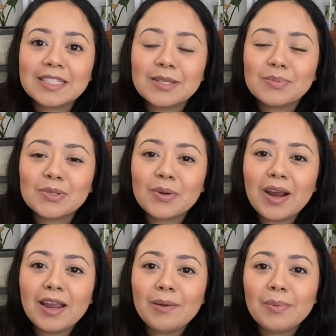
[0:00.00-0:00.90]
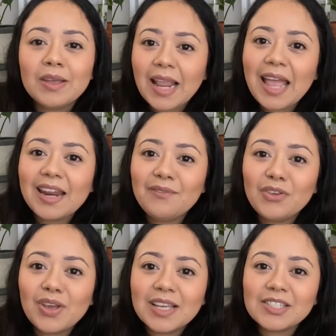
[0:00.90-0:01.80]
subscribe. And if you
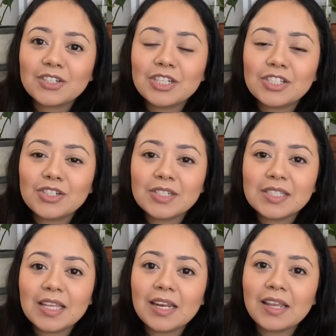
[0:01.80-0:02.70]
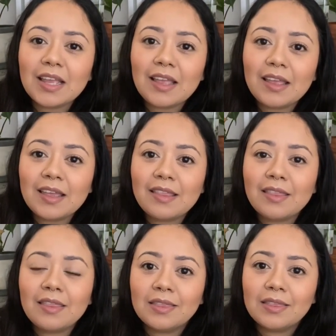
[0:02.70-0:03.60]
guys are interested
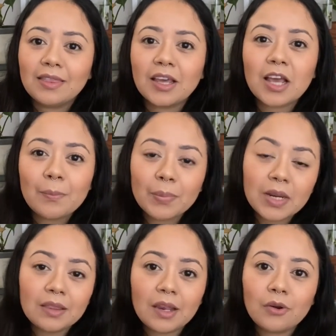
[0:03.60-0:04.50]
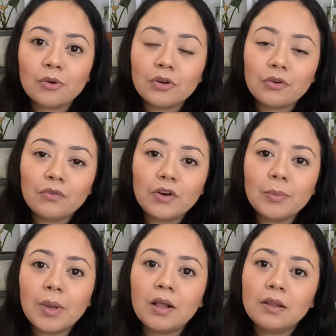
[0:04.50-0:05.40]
in the company that I ordered from,
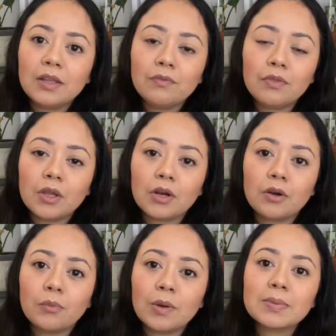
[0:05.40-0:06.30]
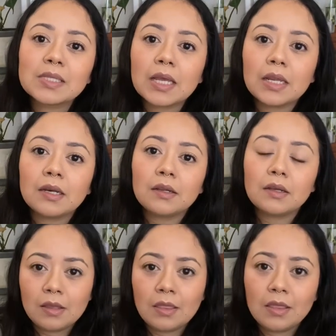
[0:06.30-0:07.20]
I'll leave their website
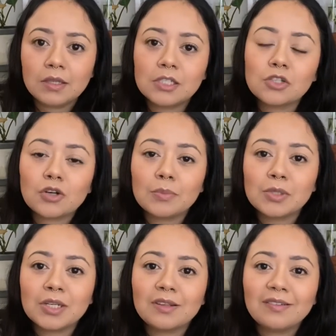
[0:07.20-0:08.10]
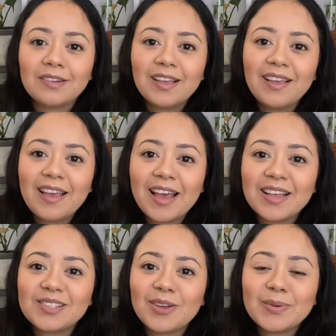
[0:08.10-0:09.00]
in the description.
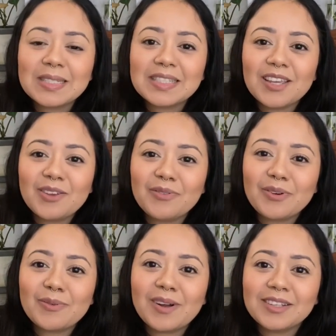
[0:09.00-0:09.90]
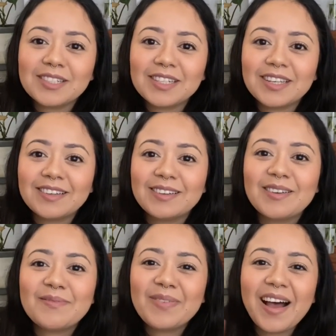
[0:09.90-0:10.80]
As always, thank you for watching.
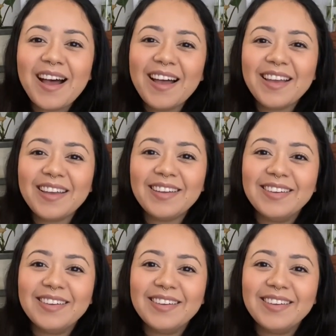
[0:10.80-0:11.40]
Bye!